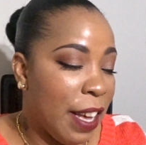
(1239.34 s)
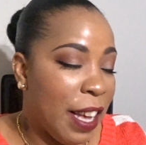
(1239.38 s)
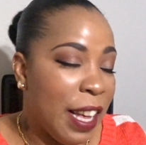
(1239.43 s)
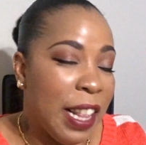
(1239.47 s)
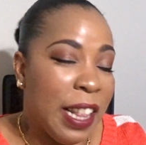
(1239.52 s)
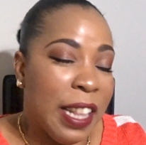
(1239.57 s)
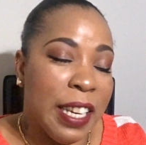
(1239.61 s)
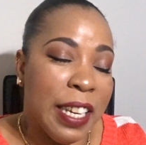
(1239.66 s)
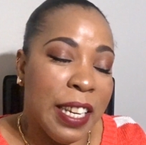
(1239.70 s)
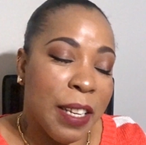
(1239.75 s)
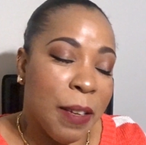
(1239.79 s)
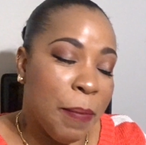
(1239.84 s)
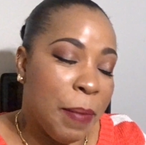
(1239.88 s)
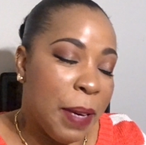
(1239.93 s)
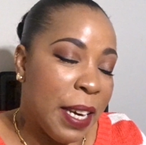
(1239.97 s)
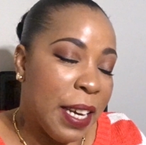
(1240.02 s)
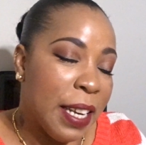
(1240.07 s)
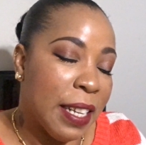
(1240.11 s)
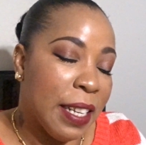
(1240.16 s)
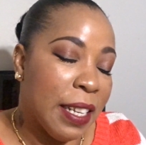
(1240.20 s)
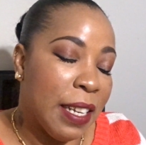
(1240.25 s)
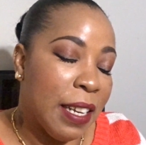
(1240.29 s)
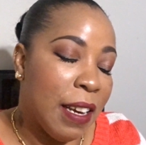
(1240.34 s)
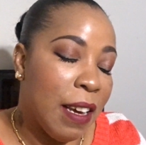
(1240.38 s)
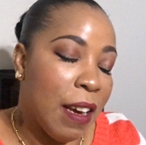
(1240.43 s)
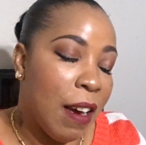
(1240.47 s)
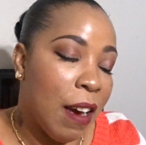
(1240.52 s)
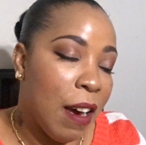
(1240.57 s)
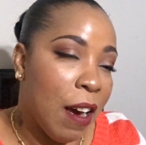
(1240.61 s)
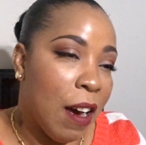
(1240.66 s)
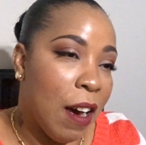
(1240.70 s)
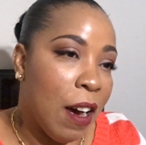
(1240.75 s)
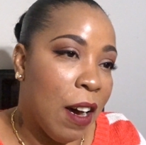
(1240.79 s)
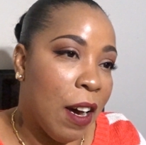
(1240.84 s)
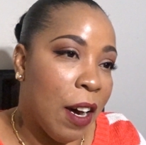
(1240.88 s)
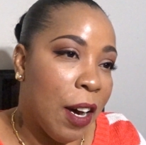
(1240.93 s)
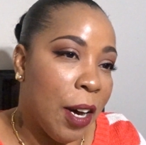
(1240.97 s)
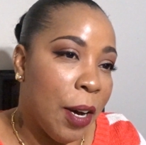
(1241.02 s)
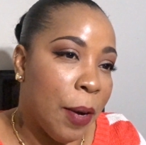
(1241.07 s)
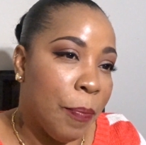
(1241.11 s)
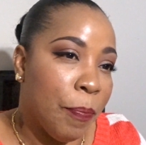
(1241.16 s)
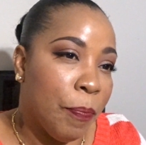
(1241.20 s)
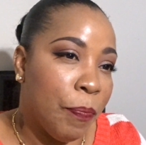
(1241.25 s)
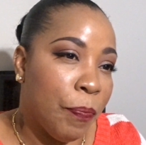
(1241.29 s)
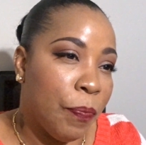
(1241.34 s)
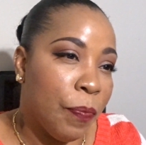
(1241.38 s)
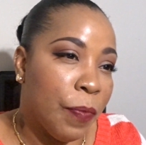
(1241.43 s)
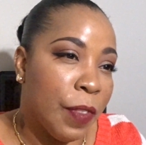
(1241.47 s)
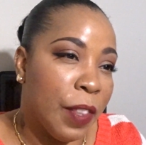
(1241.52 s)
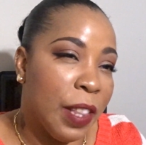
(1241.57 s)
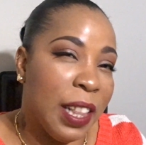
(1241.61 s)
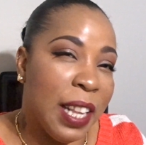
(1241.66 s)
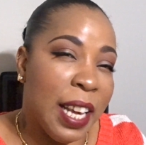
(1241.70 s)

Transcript: a little bit um,